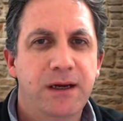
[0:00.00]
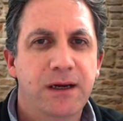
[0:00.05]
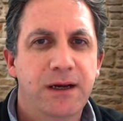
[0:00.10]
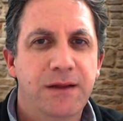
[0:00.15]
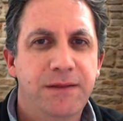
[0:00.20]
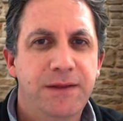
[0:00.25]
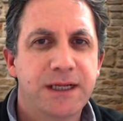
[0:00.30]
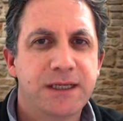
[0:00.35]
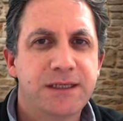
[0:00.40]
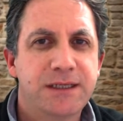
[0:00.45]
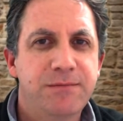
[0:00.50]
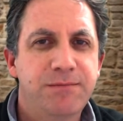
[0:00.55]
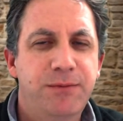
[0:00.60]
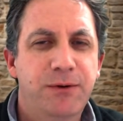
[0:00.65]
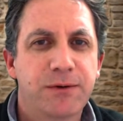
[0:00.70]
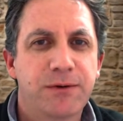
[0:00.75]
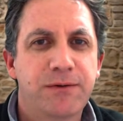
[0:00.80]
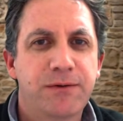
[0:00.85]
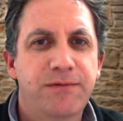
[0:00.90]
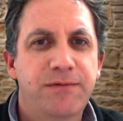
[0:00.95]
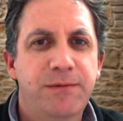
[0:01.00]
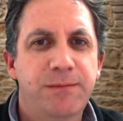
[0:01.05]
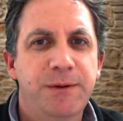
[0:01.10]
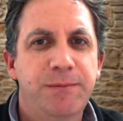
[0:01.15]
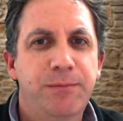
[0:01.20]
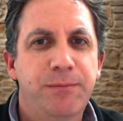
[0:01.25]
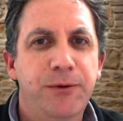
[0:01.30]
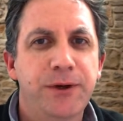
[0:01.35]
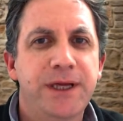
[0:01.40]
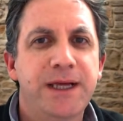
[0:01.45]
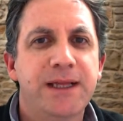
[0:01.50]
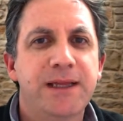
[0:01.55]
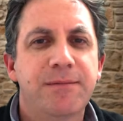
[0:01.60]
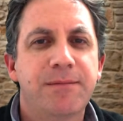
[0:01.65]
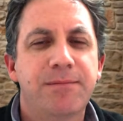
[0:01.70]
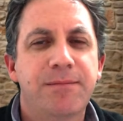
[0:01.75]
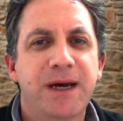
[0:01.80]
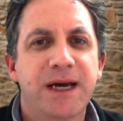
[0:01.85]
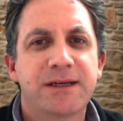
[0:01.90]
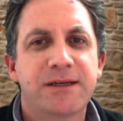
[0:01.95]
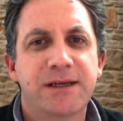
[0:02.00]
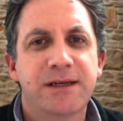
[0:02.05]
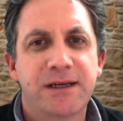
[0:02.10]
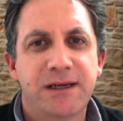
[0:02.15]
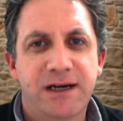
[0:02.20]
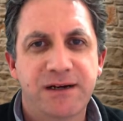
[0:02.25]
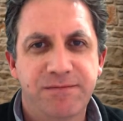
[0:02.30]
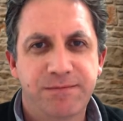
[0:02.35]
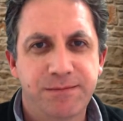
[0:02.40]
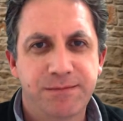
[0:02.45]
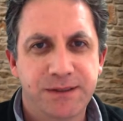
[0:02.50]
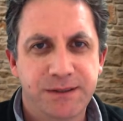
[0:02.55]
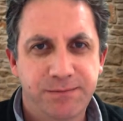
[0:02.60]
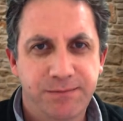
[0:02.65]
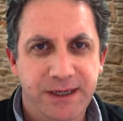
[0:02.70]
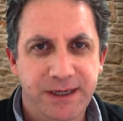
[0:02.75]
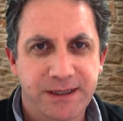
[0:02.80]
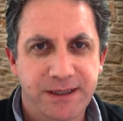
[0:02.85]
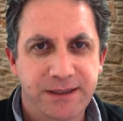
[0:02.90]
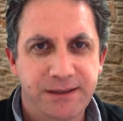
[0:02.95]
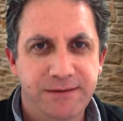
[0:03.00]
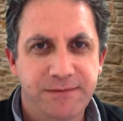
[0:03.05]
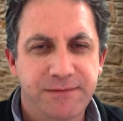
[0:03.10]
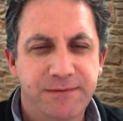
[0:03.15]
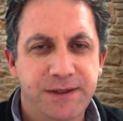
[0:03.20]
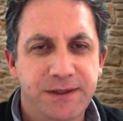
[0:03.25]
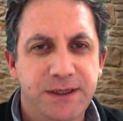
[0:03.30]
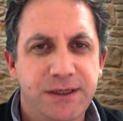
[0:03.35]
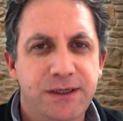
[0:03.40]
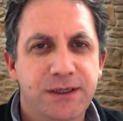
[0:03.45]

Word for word: And that's important from a bringing them back to life perspective.